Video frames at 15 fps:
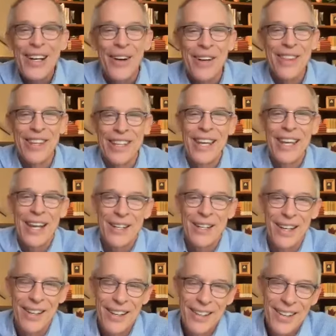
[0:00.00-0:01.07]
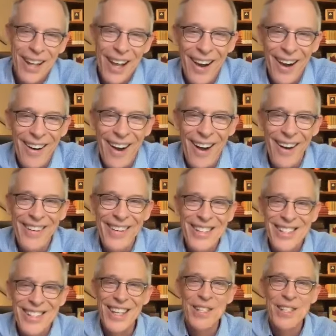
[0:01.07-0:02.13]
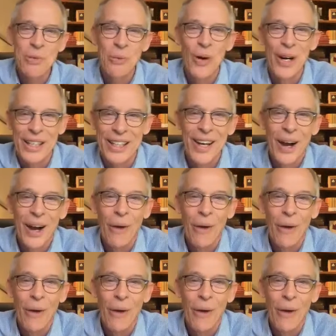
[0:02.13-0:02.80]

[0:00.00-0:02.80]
out of the gate. How, how does this work?